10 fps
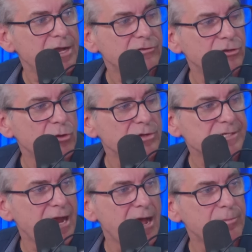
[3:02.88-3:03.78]
at the U.S.
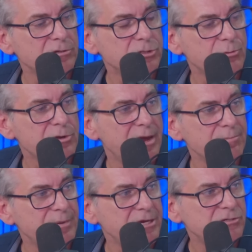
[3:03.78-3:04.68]
Capitol to
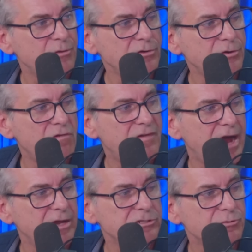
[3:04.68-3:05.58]
remain peaceful. No
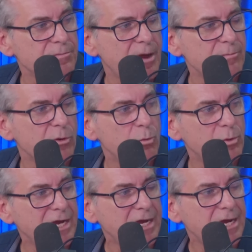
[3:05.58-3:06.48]
violence. Remember,
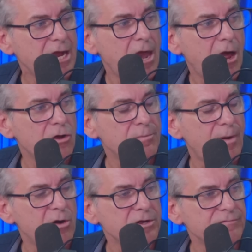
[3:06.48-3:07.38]
we are the
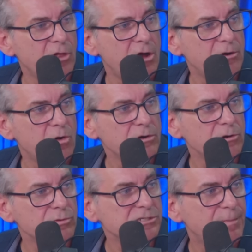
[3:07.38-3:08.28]
party of law and
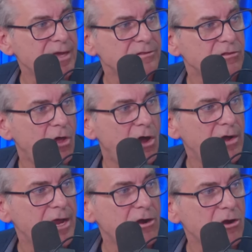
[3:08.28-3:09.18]
order. Respect the
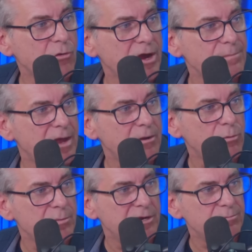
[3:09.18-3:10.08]
law and our great men and
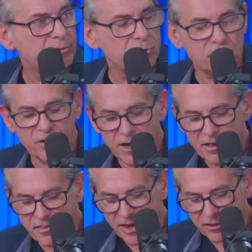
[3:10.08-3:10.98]
women in blue.
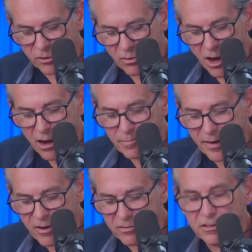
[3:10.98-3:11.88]
Thank you.
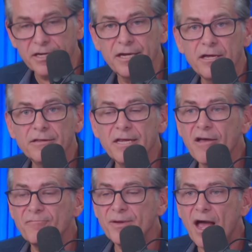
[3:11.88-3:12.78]
Apparently, the
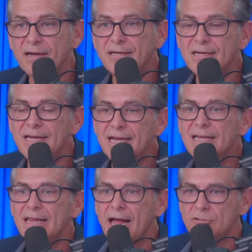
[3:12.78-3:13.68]
FBI didn't
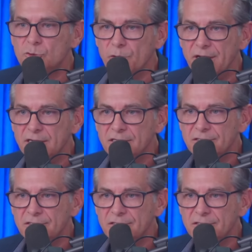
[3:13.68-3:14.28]
get that tweet.